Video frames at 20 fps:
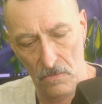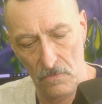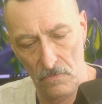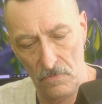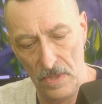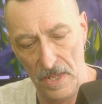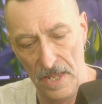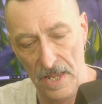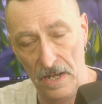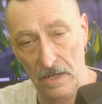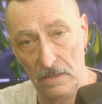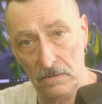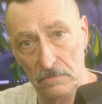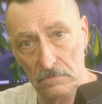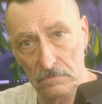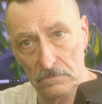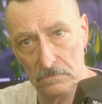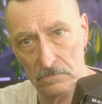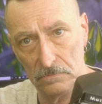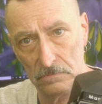Then
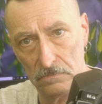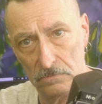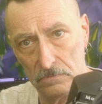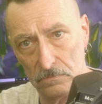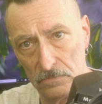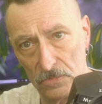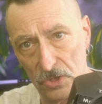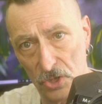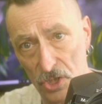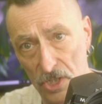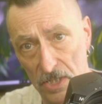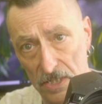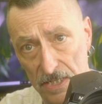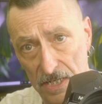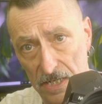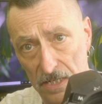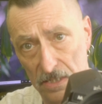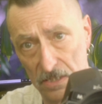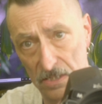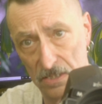the shutter
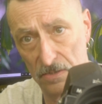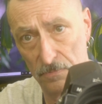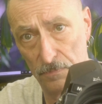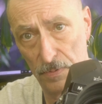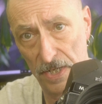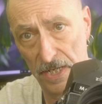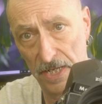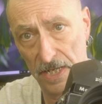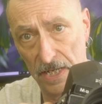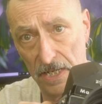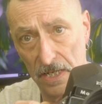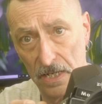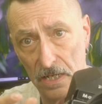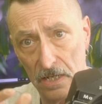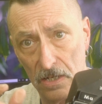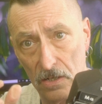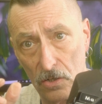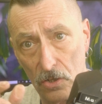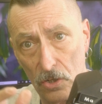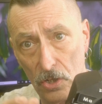has to be
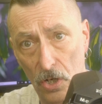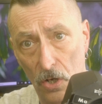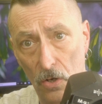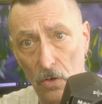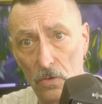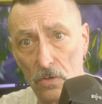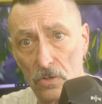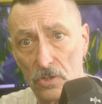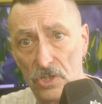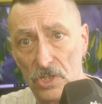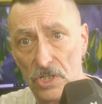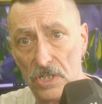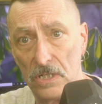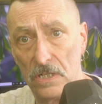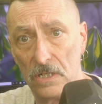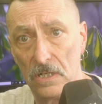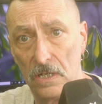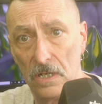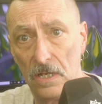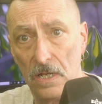cocked
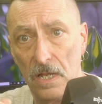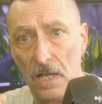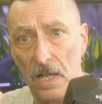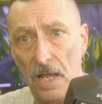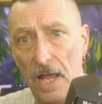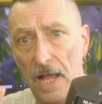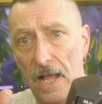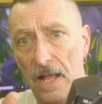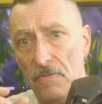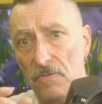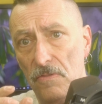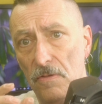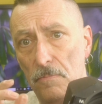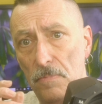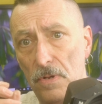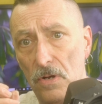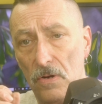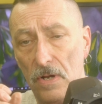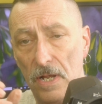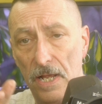and the
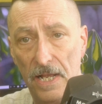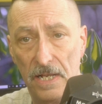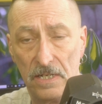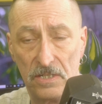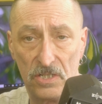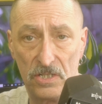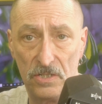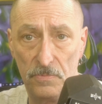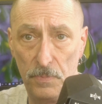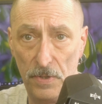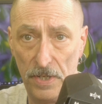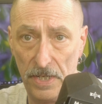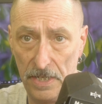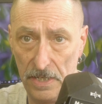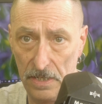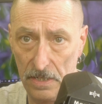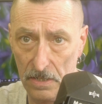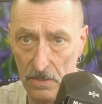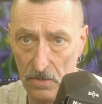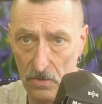mirror has to
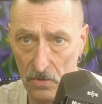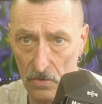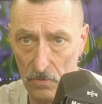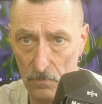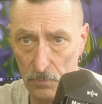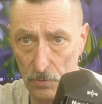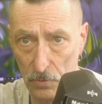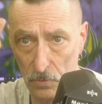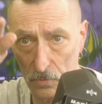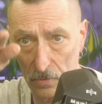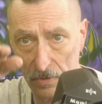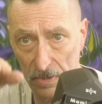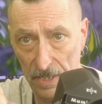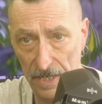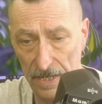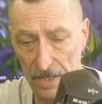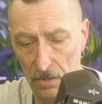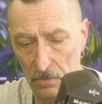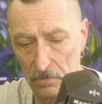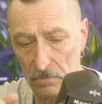be brought
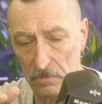down.